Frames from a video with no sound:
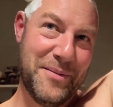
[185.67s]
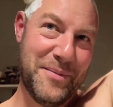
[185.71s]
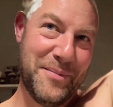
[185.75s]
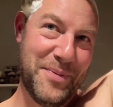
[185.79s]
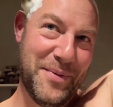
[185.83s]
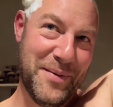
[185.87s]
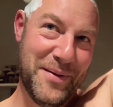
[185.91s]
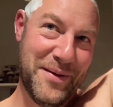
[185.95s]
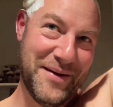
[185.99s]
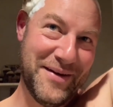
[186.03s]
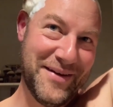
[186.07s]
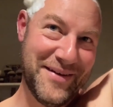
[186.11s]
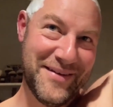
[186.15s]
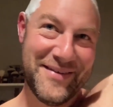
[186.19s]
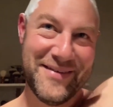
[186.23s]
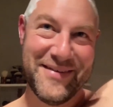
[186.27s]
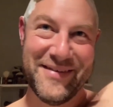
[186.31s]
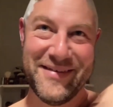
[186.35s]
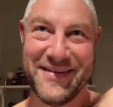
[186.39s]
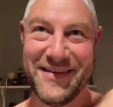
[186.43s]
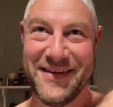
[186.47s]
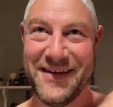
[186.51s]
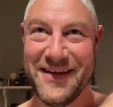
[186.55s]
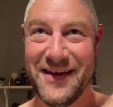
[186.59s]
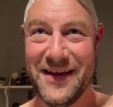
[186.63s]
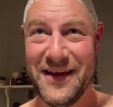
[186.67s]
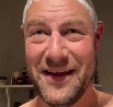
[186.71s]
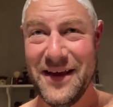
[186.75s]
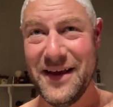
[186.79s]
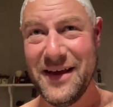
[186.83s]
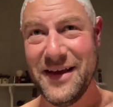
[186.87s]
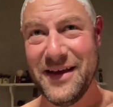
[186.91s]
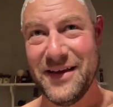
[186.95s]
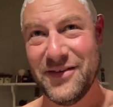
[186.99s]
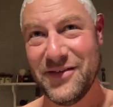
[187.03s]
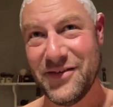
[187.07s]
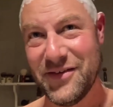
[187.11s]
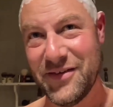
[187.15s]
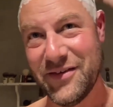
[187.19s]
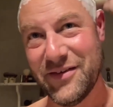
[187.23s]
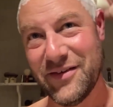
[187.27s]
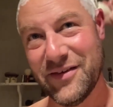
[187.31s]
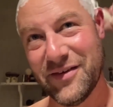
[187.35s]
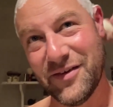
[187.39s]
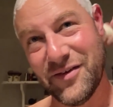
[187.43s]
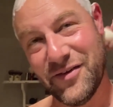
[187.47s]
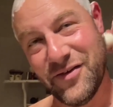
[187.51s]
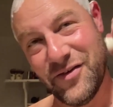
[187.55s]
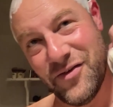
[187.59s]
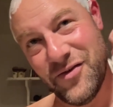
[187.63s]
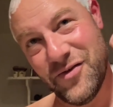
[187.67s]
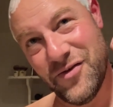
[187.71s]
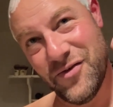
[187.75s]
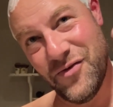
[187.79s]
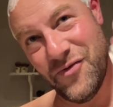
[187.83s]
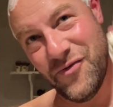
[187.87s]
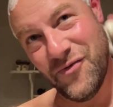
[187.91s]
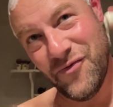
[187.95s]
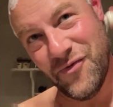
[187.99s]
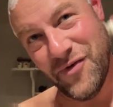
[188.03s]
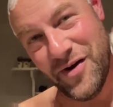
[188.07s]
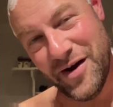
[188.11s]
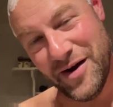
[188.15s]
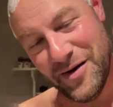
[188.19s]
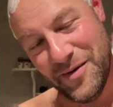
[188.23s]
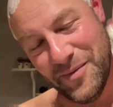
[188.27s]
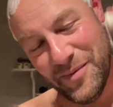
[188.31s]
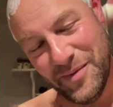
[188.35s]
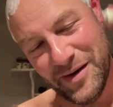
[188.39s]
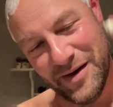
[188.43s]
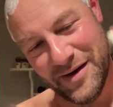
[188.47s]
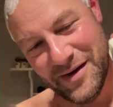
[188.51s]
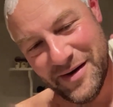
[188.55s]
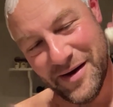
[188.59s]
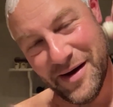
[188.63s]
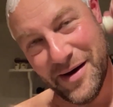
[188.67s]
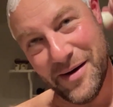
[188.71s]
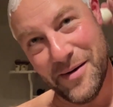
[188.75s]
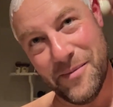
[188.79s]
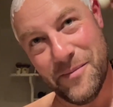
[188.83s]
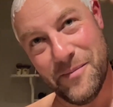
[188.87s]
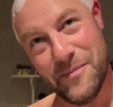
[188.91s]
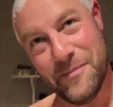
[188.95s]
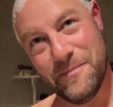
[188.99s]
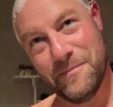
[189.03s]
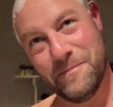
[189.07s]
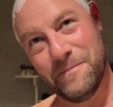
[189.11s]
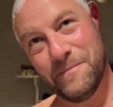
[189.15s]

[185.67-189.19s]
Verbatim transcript: but it's, it's just incredibly dumb.